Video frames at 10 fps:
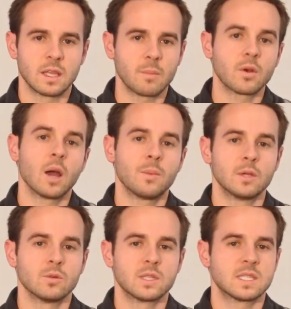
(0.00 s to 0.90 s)
That
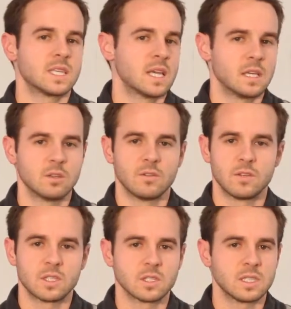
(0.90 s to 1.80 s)
property will sit. You'll
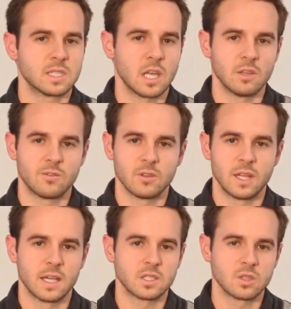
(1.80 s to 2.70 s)
eventually sell it for less.